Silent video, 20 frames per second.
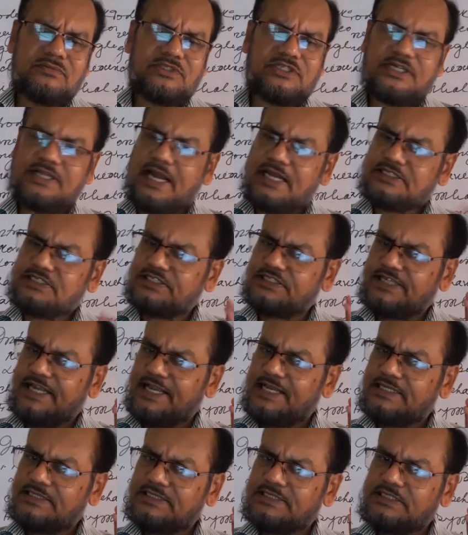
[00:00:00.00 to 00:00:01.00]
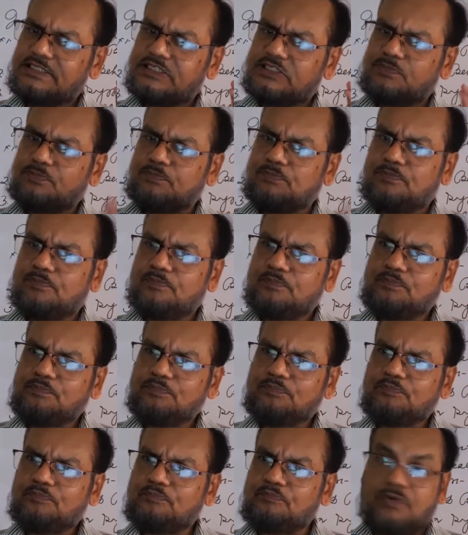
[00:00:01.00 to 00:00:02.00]
Jane Austen's
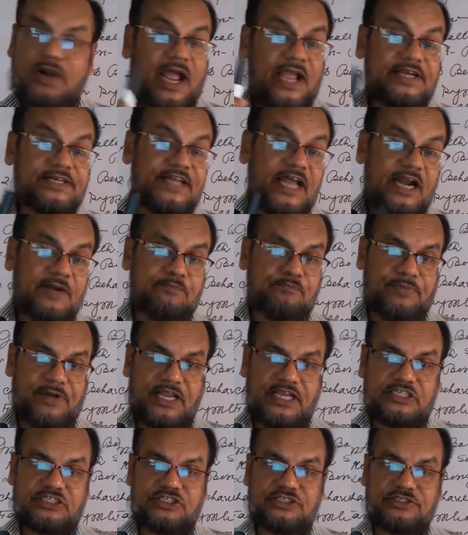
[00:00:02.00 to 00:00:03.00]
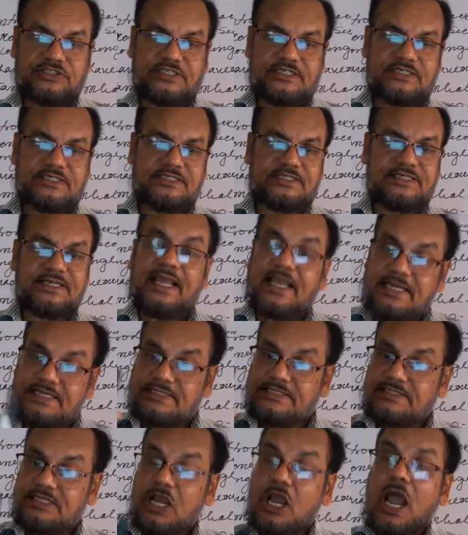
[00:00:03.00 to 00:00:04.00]
Pride and Prejudice
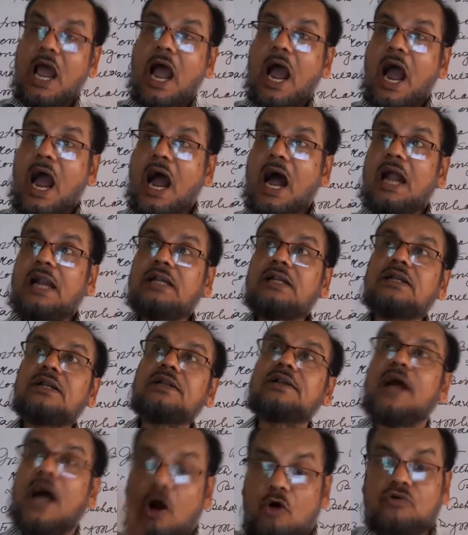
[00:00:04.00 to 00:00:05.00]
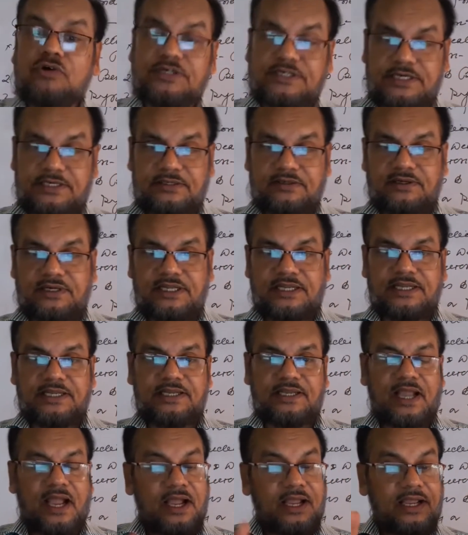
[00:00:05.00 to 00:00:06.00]
is
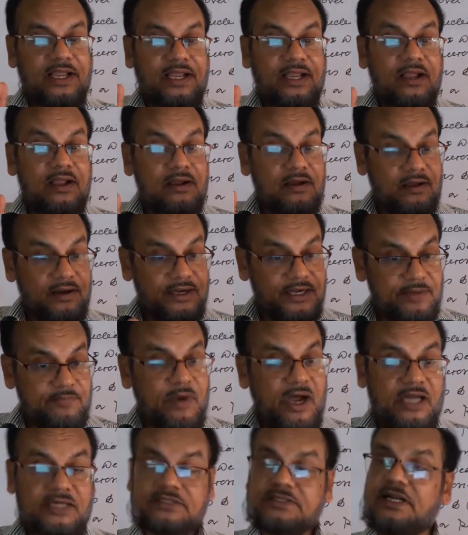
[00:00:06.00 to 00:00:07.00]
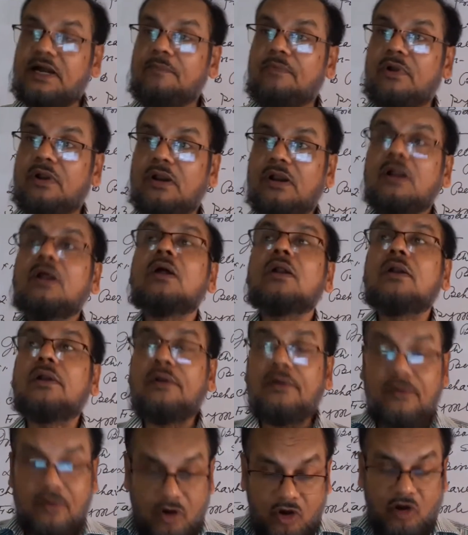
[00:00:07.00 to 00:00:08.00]
undoubtedly a remarkable
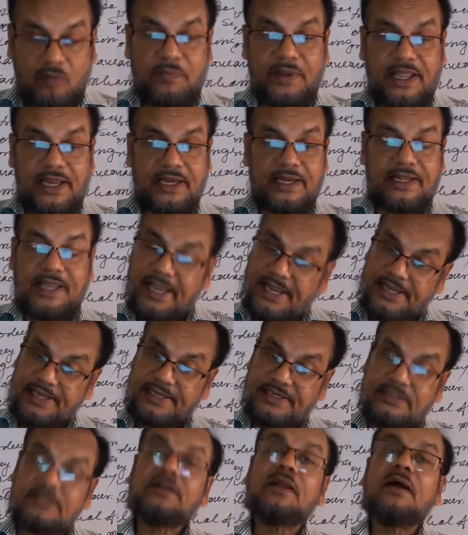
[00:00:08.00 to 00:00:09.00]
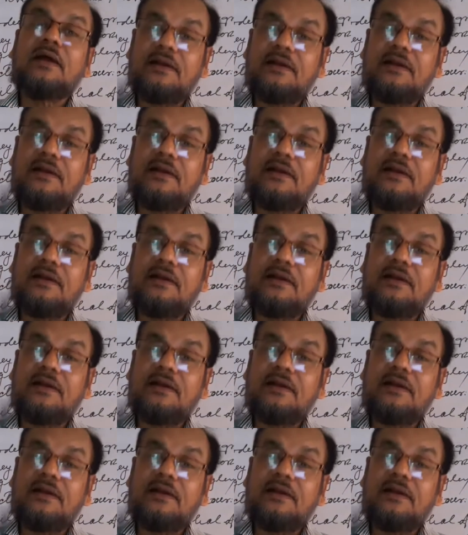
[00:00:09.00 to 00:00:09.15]
novel in